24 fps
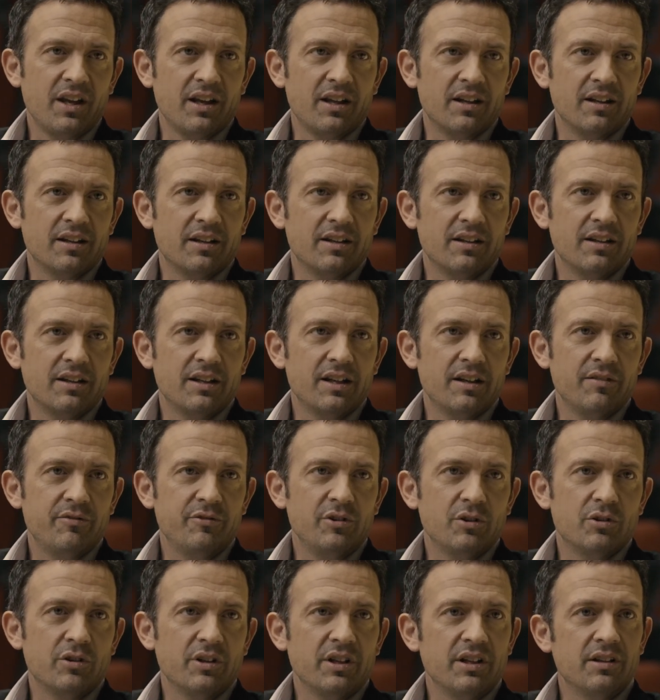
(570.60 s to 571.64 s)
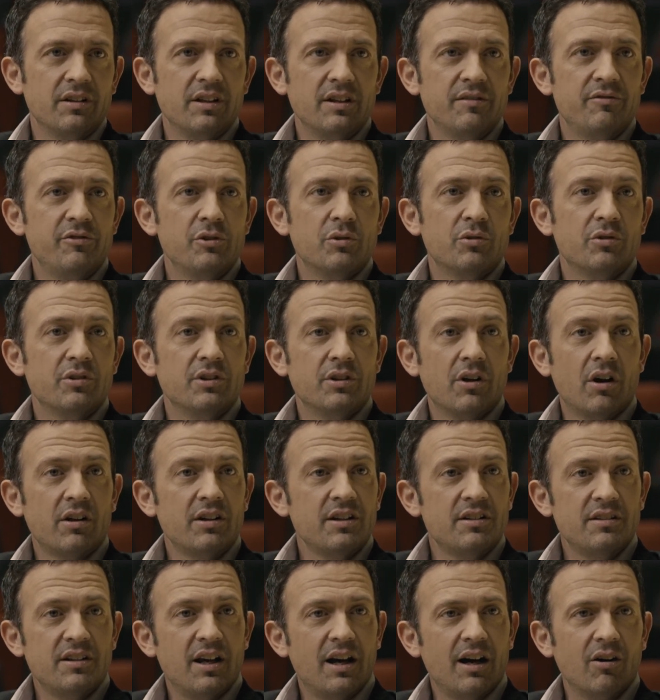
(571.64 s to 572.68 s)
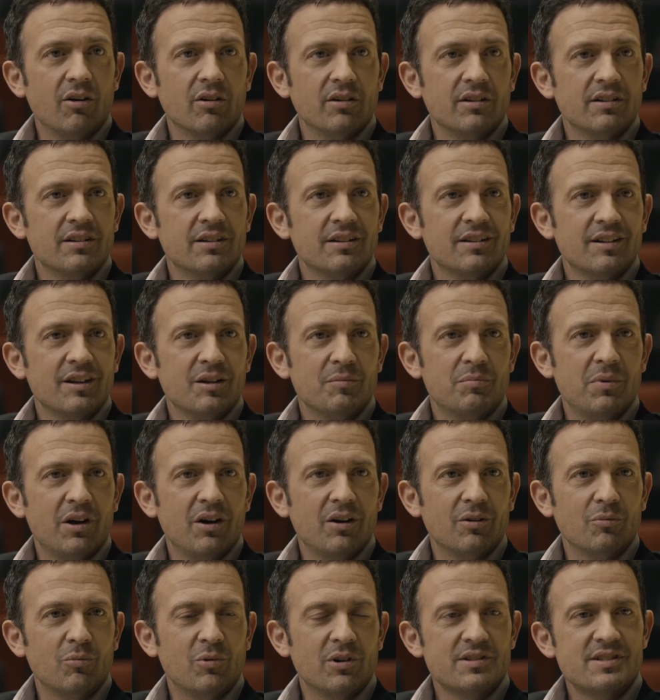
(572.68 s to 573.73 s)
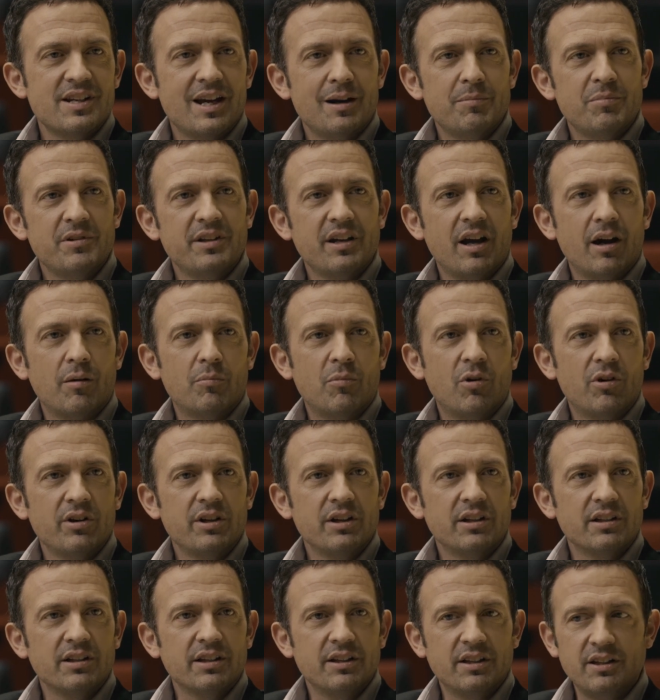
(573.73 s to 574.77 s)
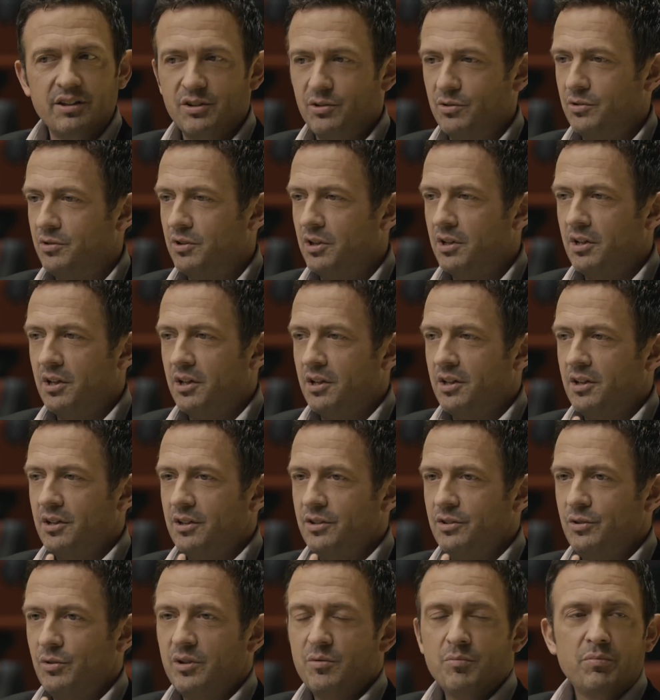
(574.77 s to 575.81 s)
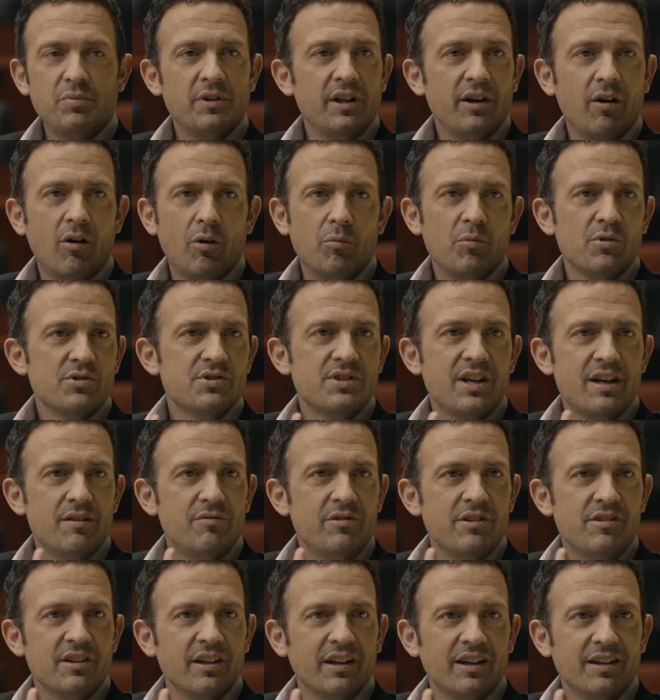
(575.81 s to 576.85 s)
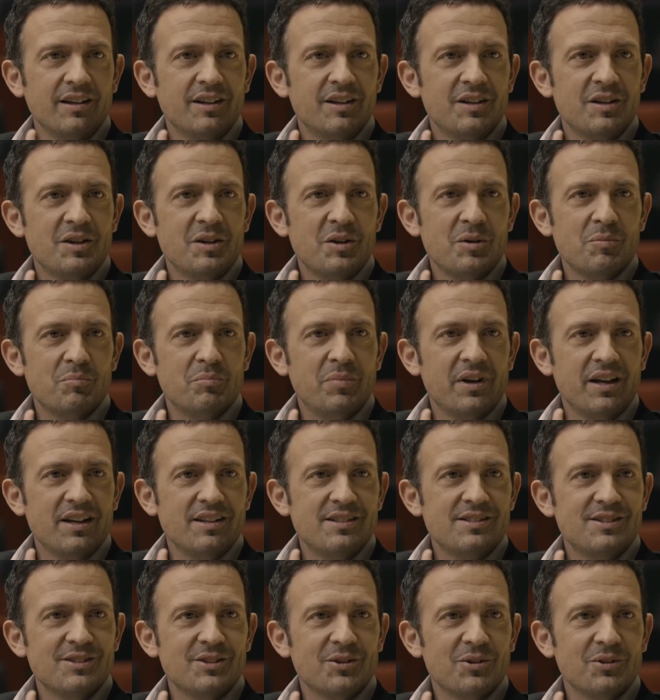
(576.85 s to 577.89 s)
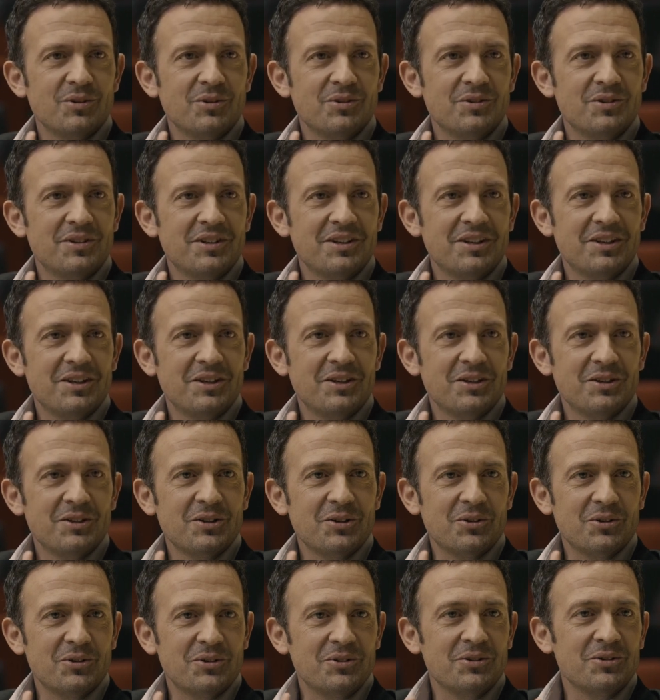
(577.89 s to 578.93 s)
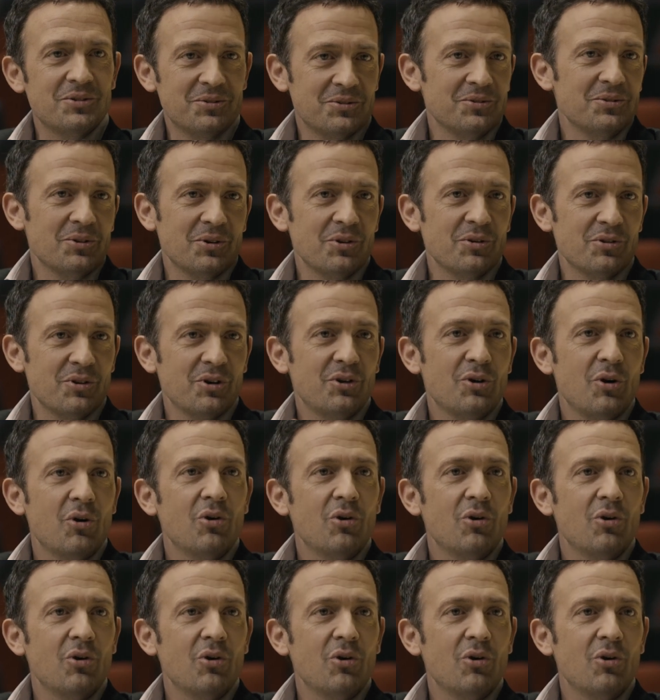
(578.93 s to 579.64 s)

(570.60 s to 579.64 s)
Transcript: And if you're, in, if you're not in doubt about what's happening harmonically, you, you can play almost everything based on, on, on the